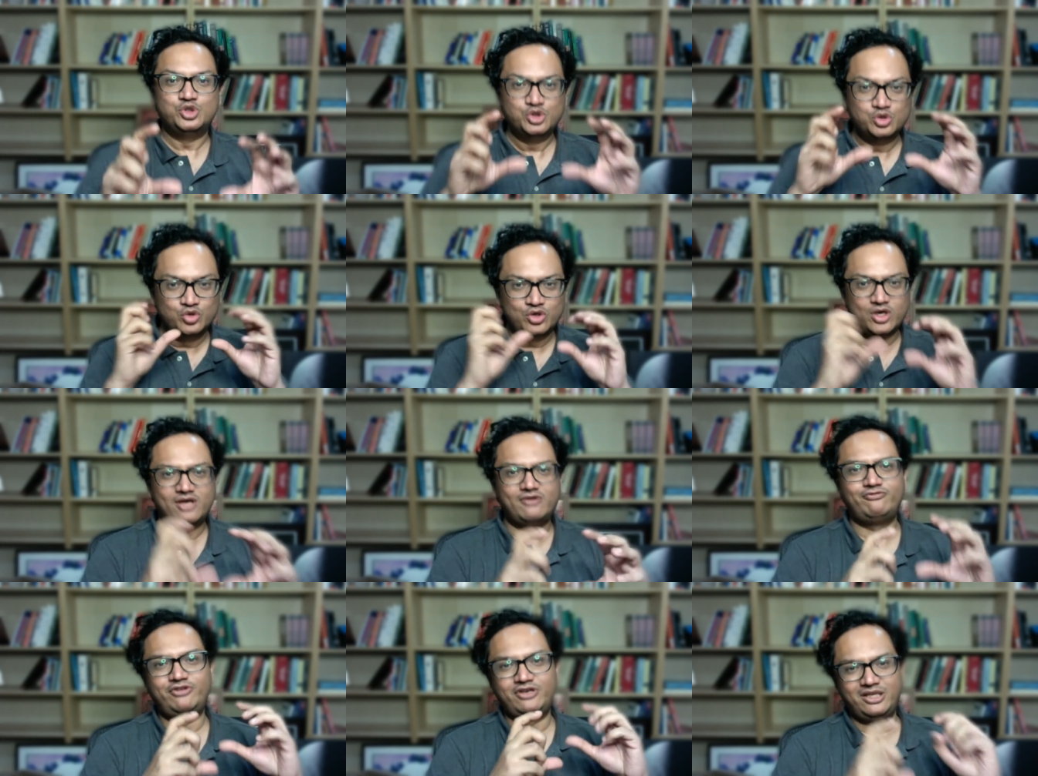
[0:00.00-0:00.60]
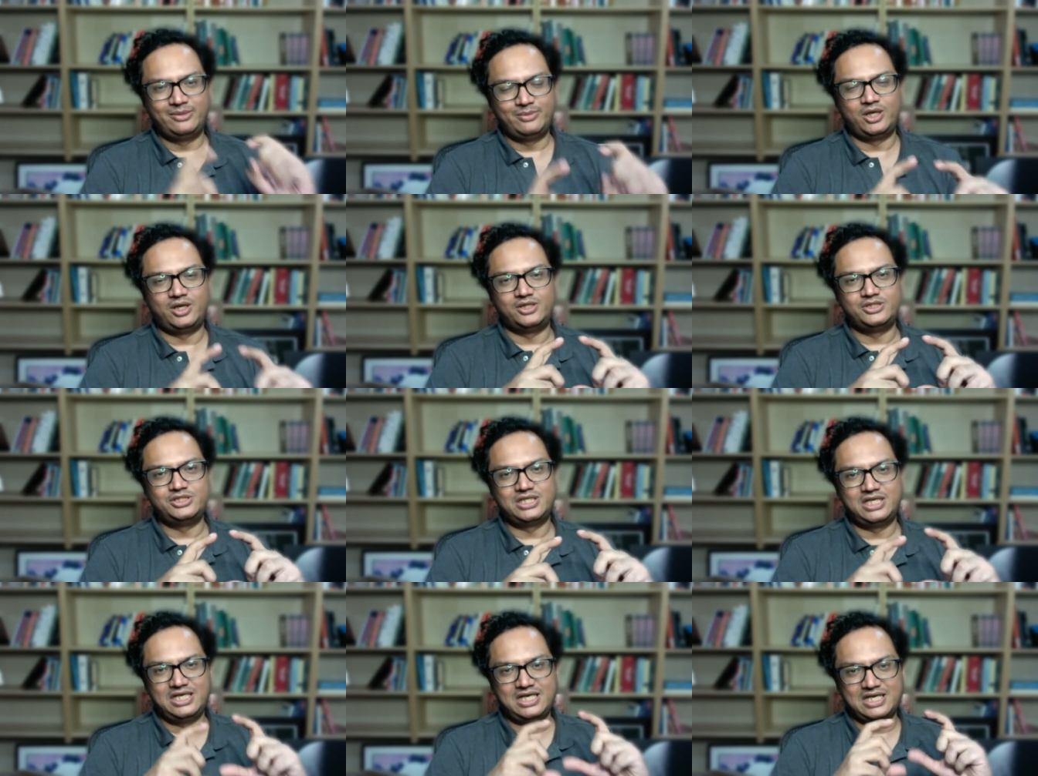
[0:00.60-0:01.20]
do have
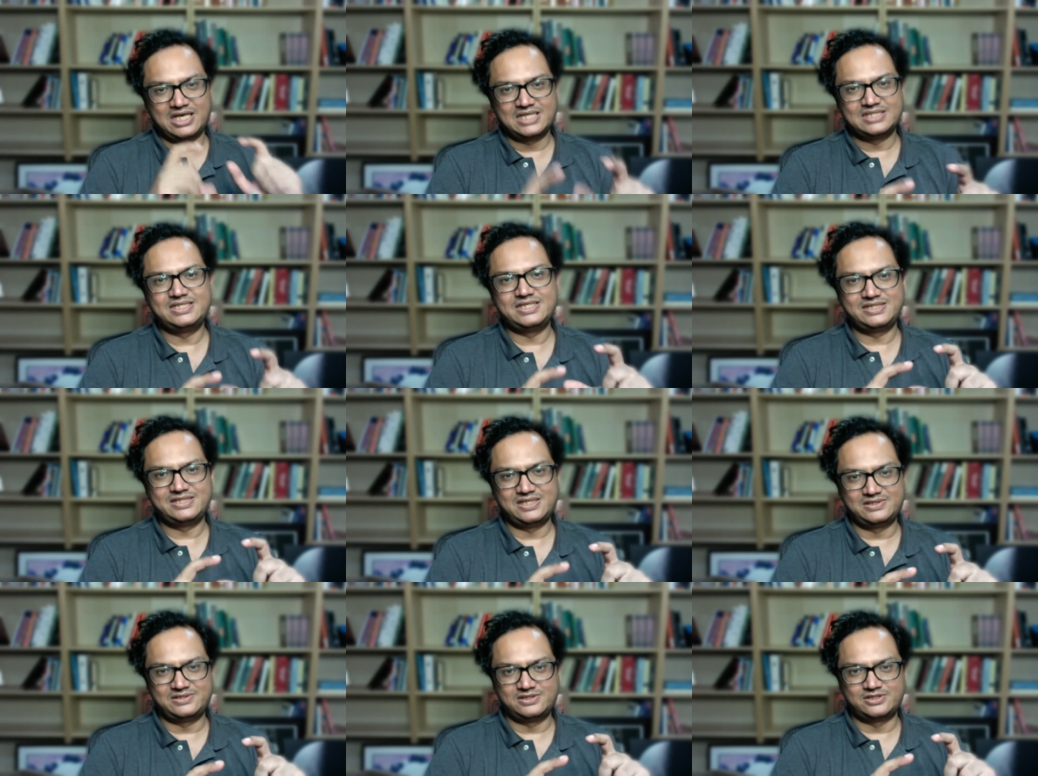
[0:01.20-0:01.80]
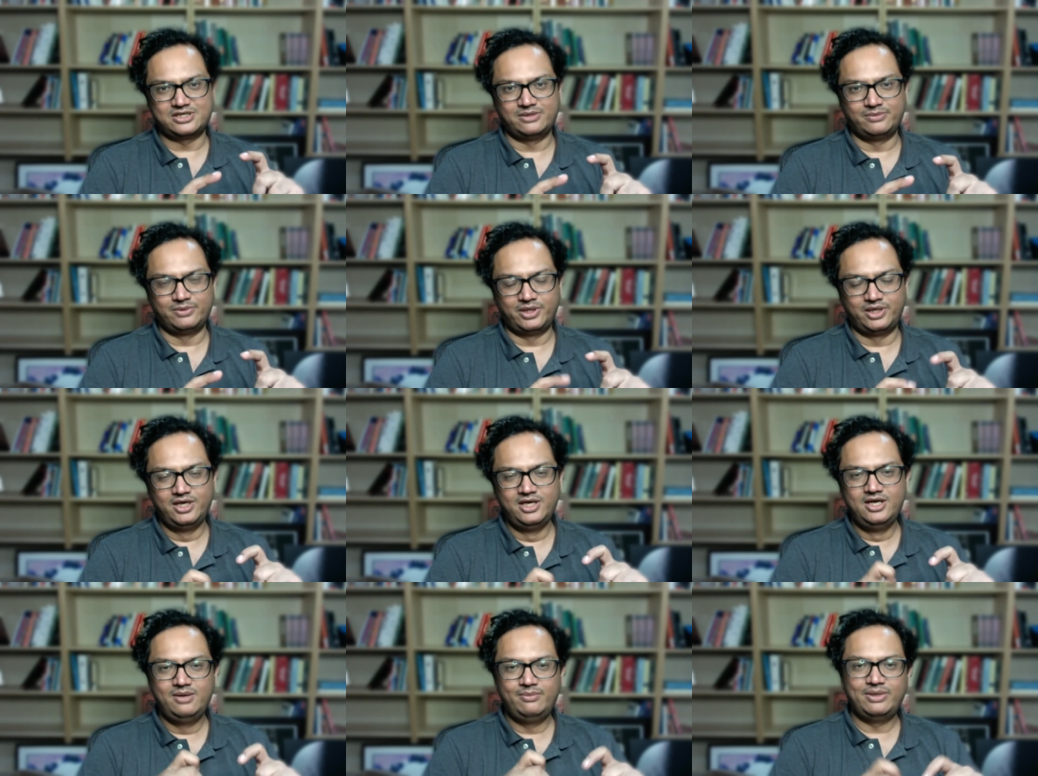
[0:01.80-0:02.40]
phenomenologically classic essential tremor,
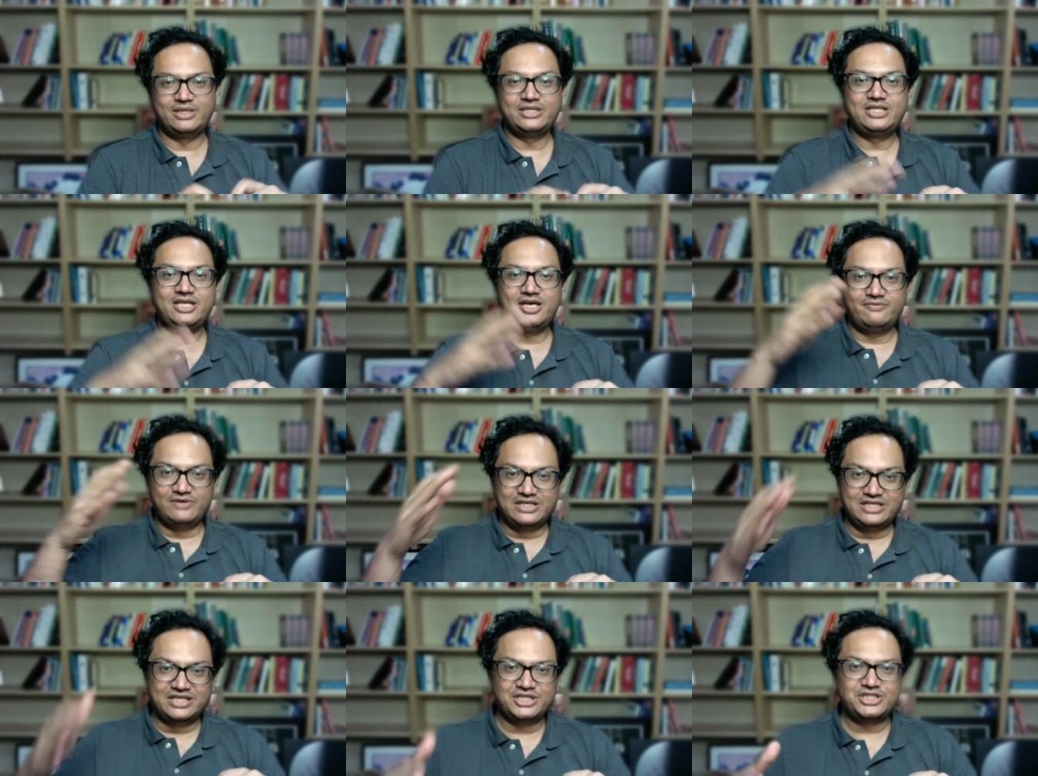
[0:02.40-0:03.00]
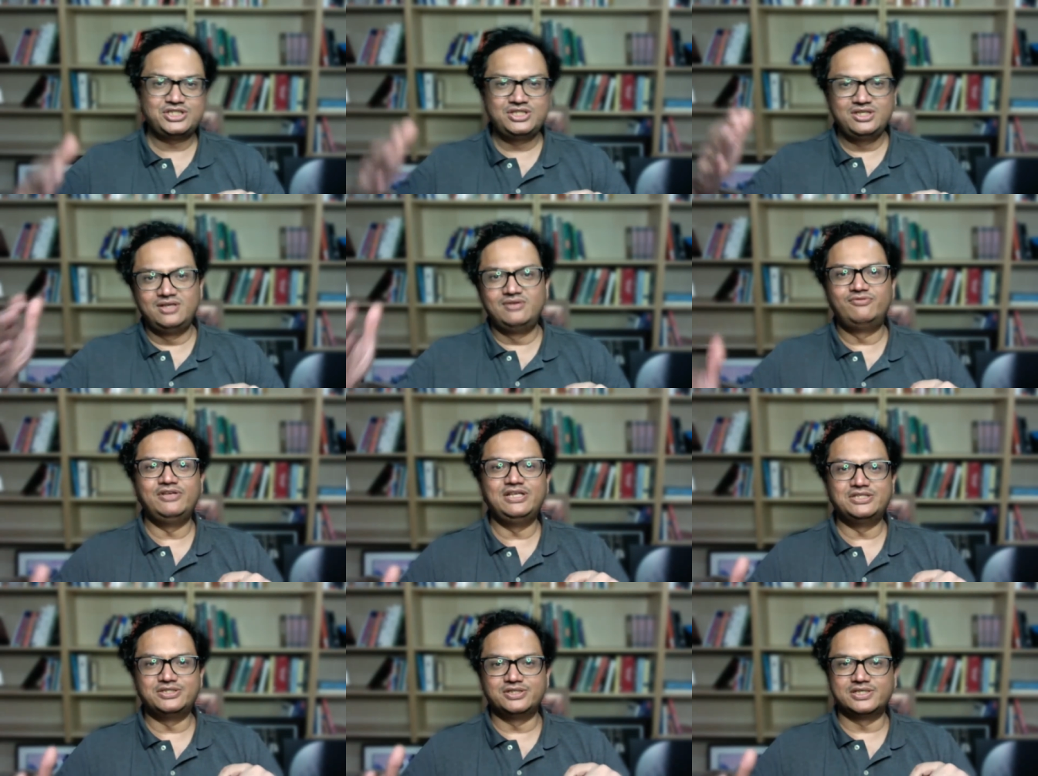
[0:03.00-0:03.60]
but they have additional
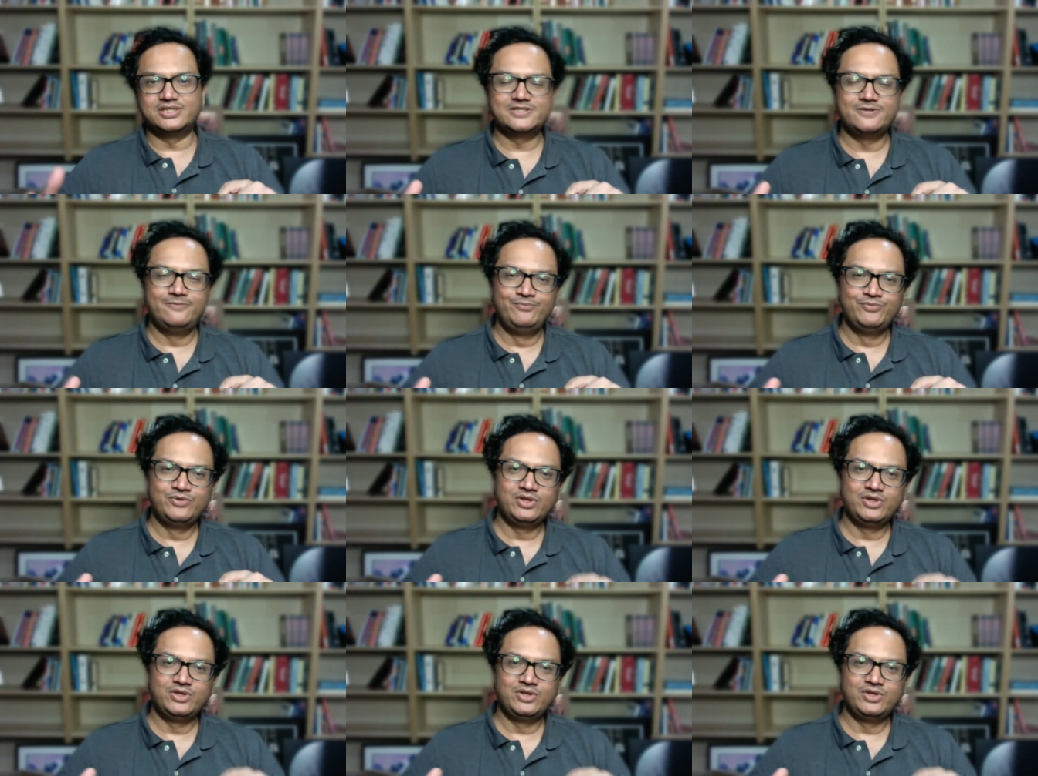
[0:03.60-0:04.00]
features